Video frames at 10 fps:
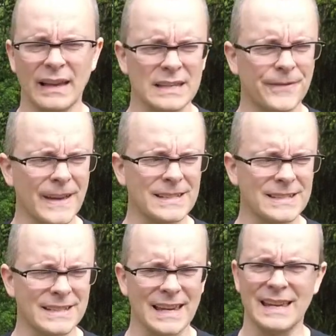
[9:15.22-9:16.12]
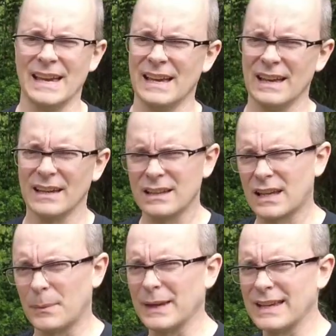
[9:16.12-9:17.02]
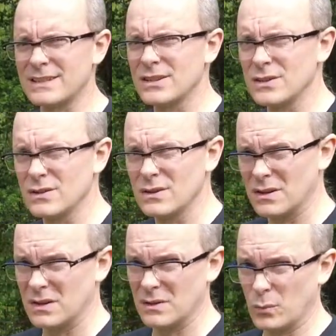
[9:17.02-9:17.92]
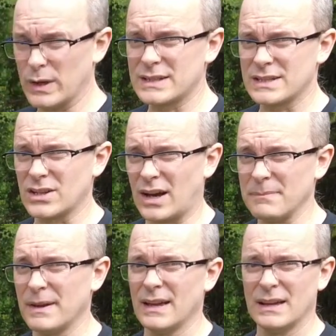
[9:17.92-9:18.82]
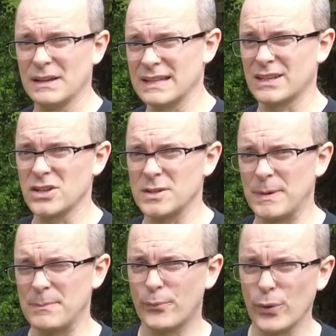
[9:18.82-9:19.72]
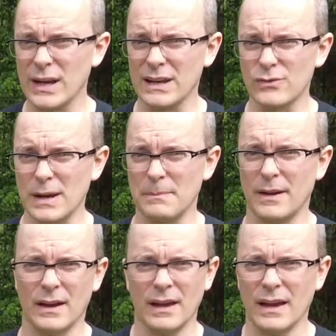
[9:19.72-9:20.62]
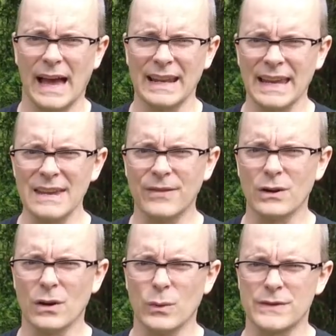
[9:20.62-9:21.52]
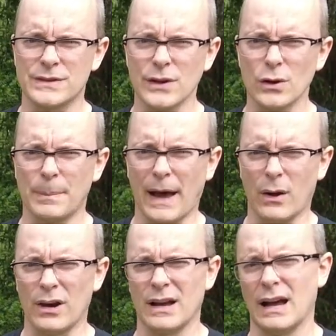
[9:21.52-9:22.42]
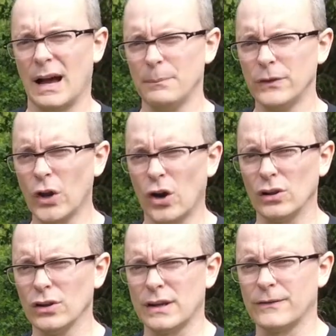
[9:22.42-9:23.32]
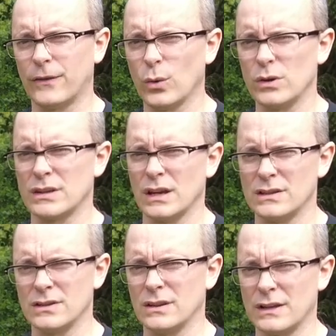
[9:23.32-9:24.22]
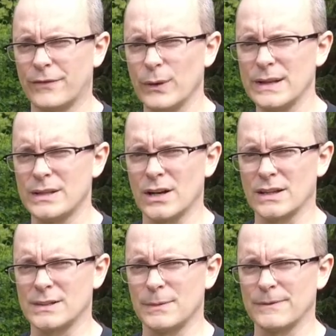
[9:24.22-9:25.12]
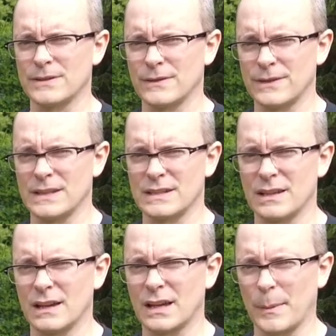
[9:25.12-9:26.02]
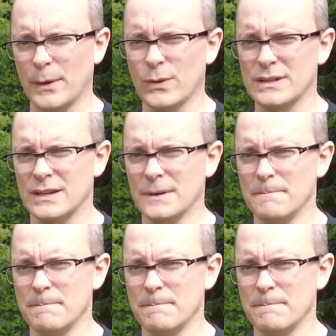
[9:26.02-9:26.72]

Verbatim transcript: It's fair to say, coming into winter time, it's going to be pretty grim and even with solar power, I'm not looking forward to the three darkest months of this uh, coming winter.